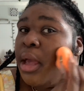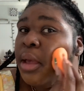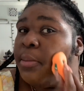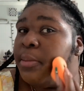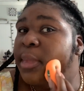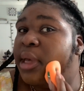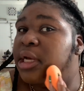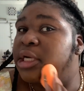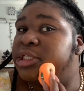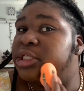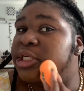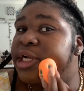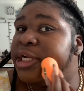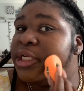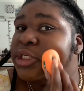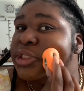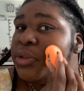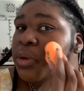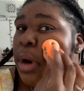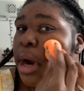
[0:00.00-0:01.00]
Make sure
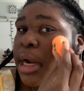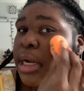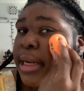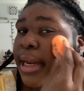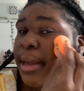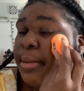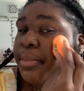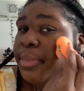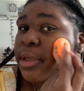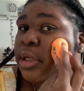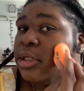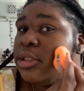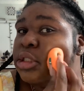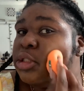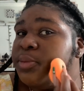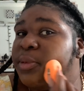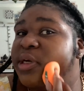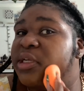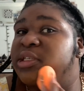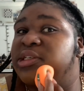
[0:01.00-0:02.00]
that you are damping your
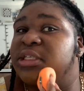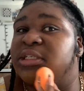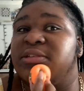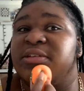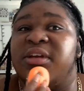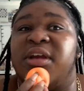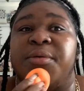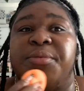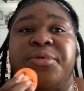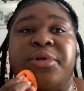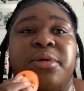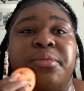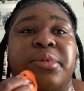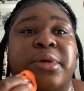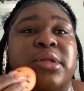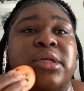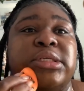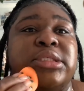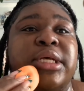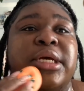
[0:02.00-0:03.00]
sponges and your beauty
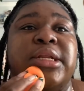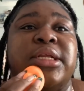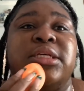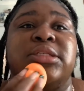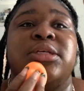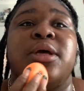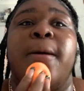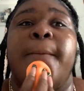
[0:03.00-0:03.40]
blenders, ladies.